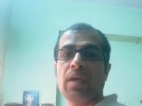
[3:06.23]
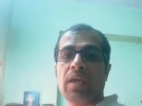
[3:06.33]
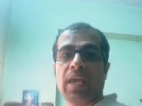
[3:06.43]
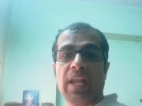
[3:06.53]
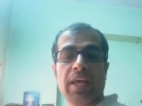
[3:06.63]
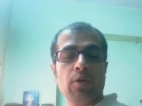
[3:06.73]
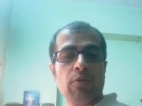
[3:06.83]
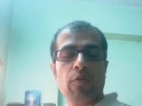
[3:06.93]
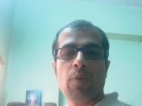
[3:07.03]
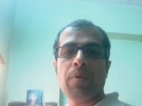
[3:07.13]

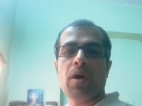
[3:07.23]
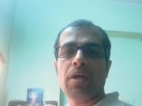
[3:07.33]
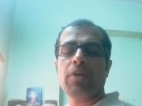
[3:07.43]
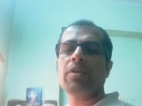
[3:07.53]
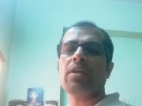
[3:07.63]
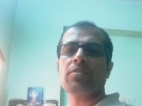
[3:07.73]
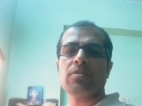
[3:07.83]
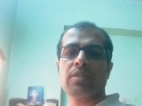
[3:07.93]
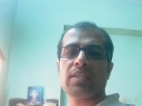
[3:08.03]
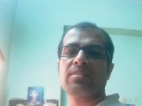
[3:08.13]
caninophobia, or you can also
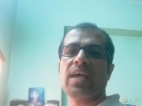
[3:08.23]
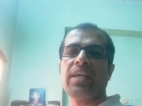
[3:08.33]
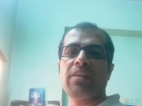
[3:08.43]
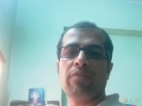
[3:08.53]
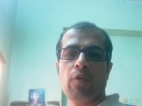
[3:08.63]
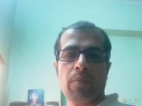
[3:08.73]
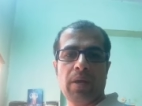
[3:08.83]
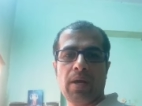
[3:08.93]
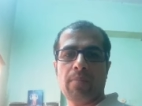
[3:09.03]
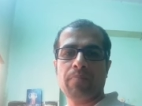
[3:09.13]
say
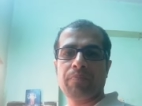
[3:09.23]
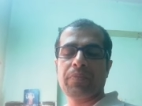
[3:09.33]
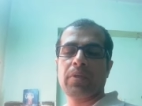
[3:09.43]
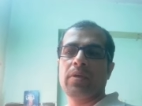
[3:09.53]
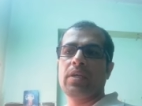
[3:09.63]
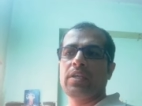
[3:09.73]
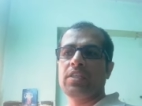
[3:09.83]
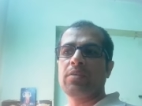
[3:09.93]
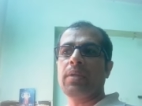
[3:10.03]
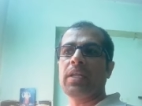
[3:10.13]
cynophobia.
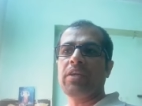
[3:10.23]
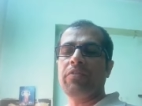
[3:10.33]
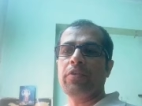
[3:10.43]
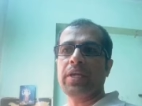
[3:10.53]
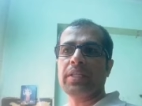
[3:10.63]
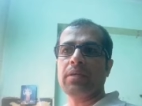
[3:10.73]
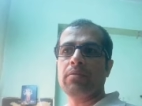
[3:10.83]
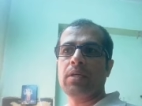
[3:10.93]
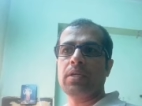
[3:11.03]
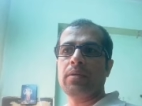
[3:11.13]
Similarly, if you take the
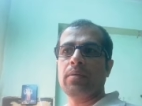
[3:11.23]
word